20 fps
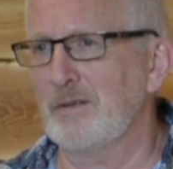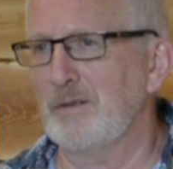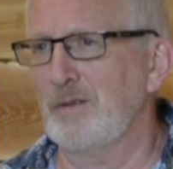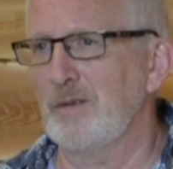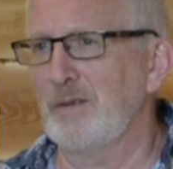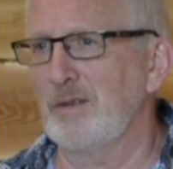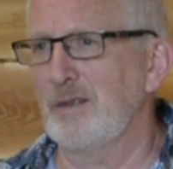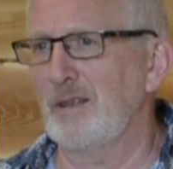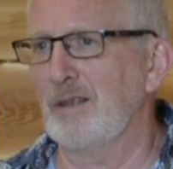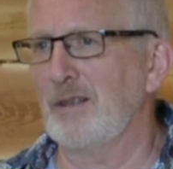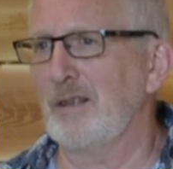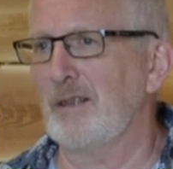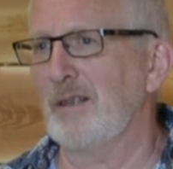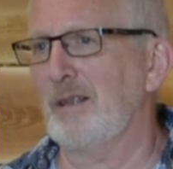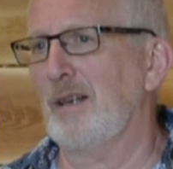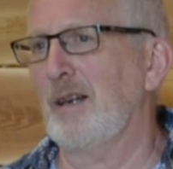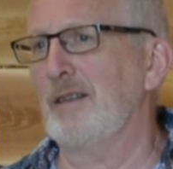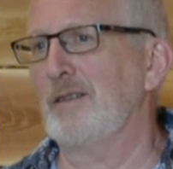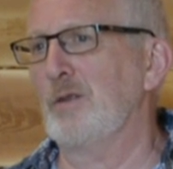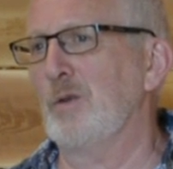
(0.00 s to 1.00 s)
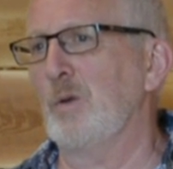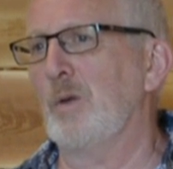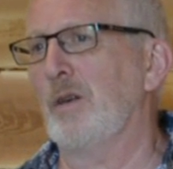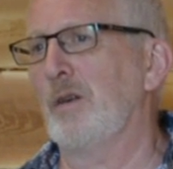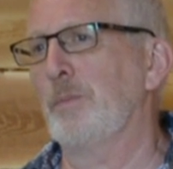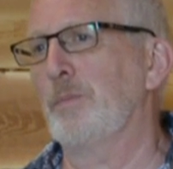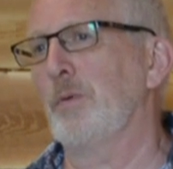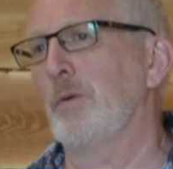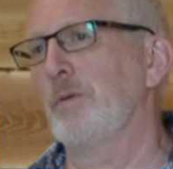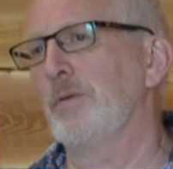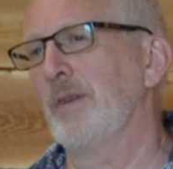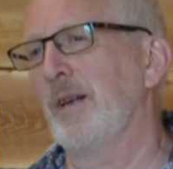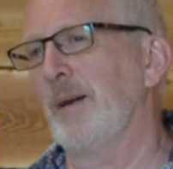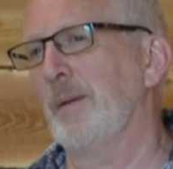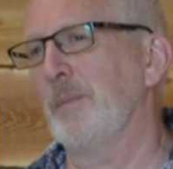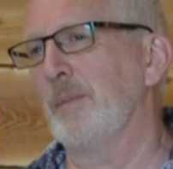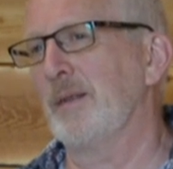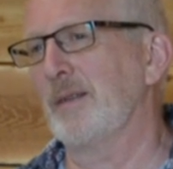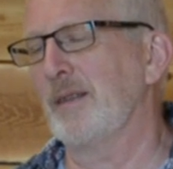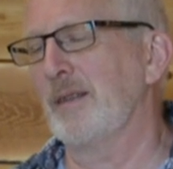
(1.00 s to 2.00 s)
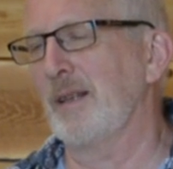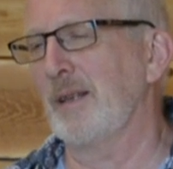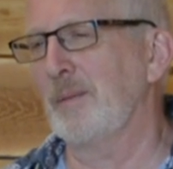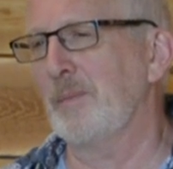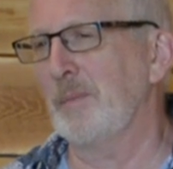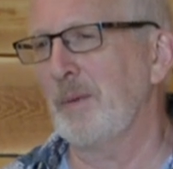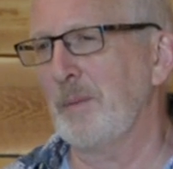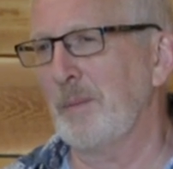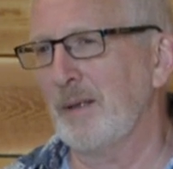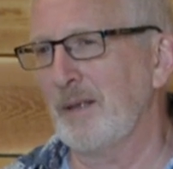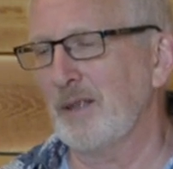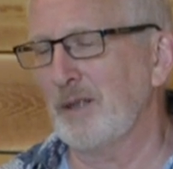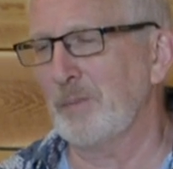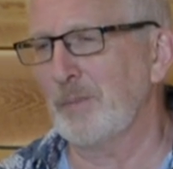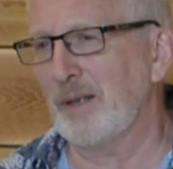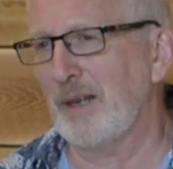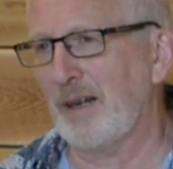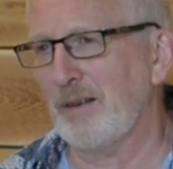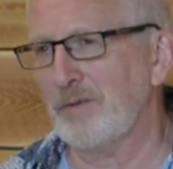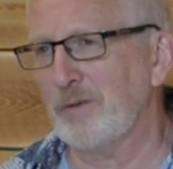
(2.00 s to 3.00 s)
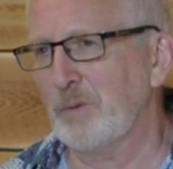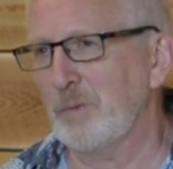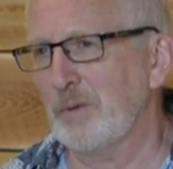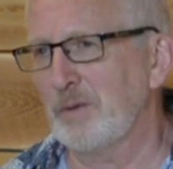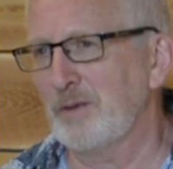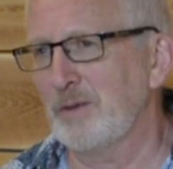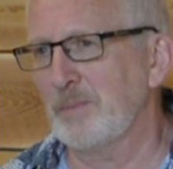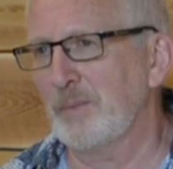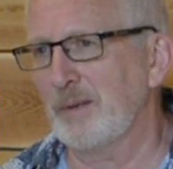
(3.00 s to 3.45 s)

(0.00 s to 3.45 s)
in the high school art program, and then maybe a little bit afterwards.